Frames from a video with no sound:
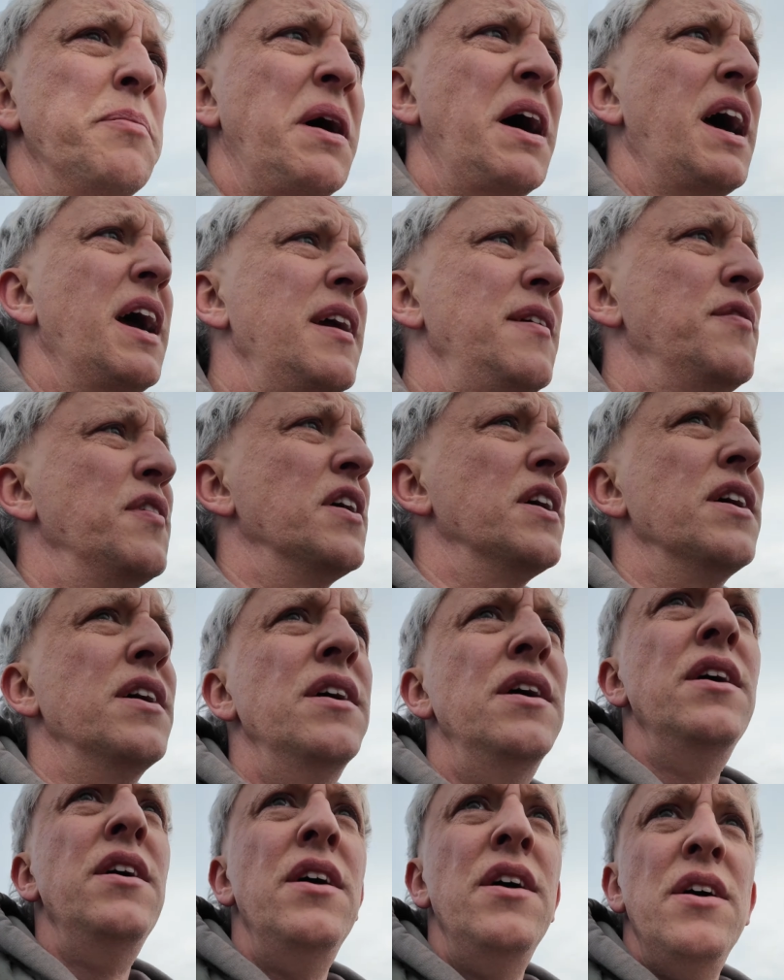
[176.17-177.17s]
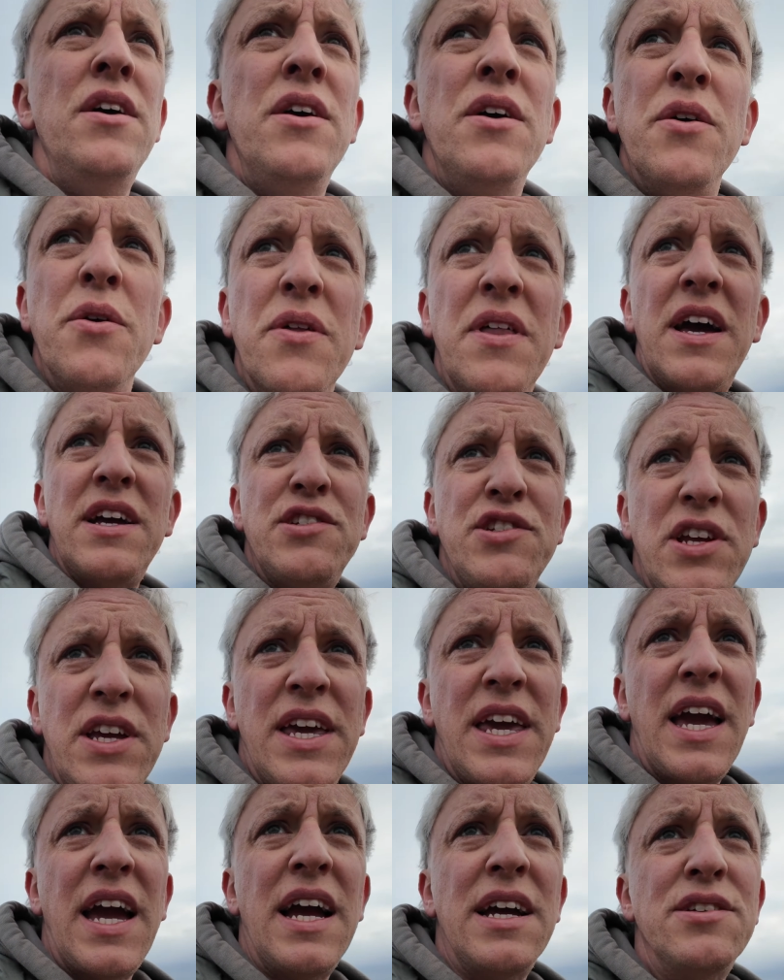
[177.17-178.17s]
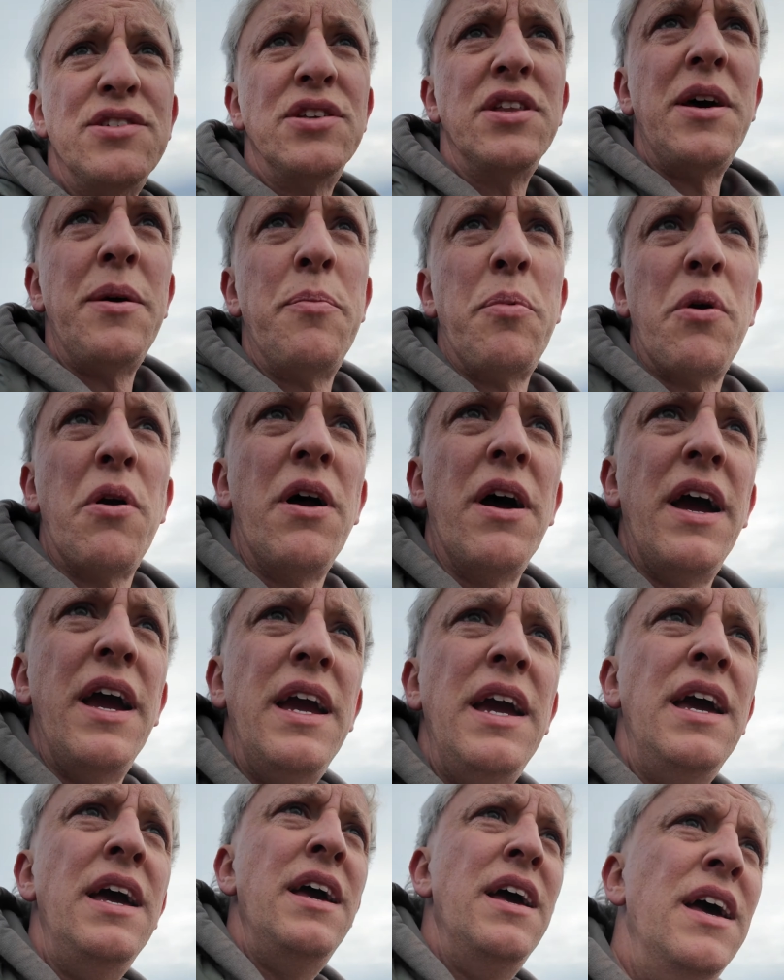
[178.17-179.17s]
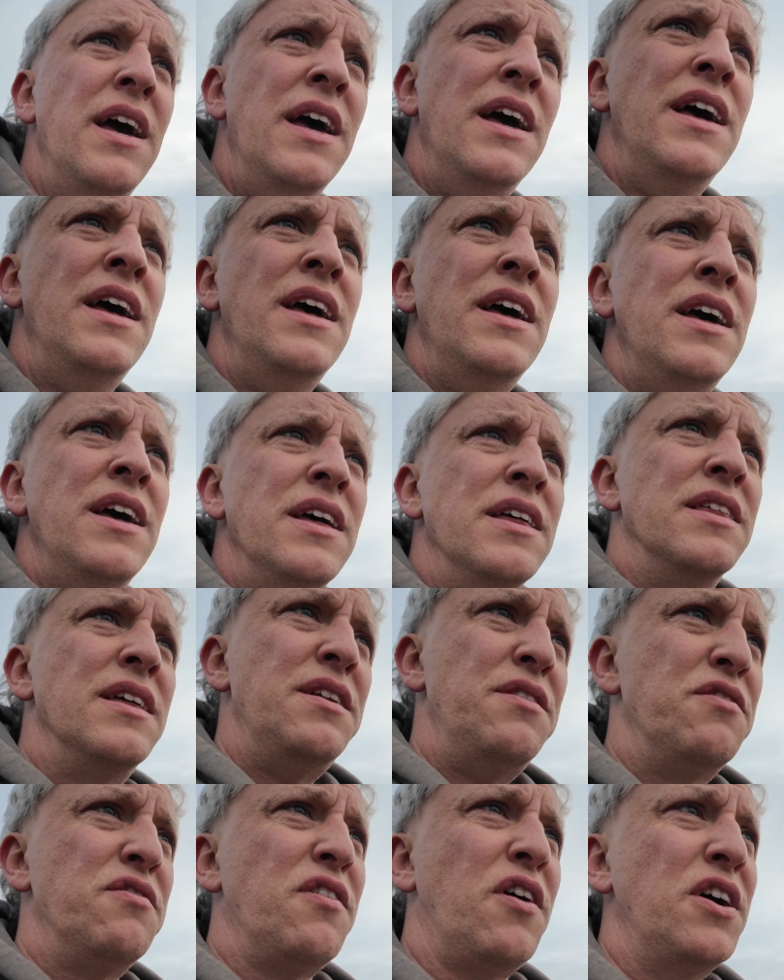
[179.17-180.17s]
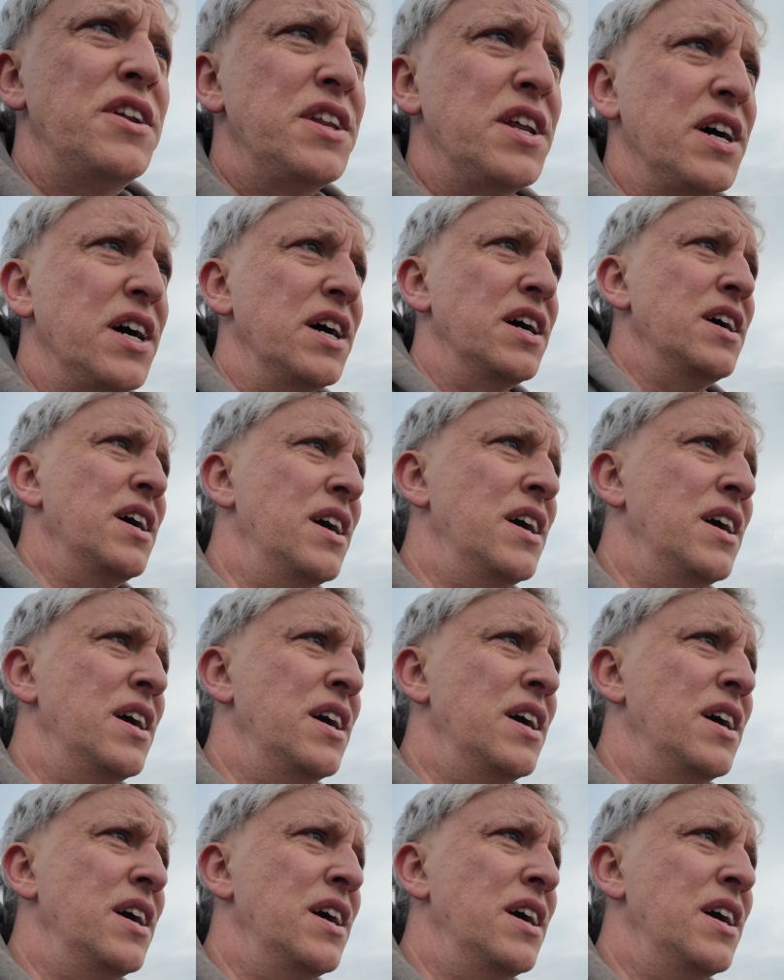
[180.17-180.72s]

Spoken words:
behaviour where they actually catch their prey and find a